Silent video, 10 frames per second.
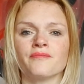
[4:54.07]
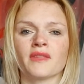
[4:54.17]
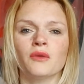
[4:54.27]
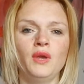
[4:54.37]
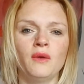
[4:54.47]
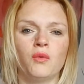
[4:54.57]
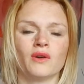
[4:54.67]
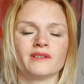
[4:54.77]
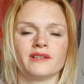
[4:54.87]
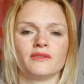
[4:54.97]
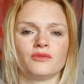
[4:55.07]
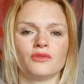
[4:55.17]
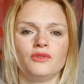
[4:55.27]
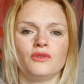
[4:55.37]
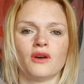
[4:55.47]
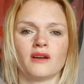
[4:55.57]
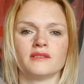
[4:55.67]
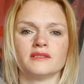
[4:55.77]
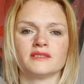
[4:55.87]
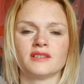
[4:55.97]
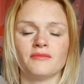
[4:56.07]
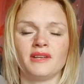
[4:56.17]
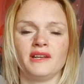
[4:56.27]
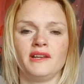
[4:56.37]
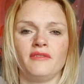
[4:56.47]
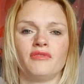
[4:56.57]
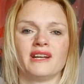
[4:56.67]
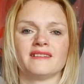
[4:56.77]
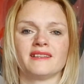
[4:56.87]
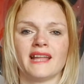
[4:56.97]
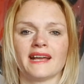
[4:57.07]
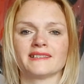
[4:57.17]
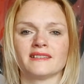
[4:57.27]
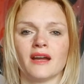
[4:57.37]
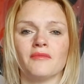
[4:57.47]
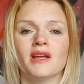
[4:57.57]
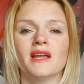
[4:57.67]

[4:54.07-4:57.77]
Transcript: we wanted to do something different next time.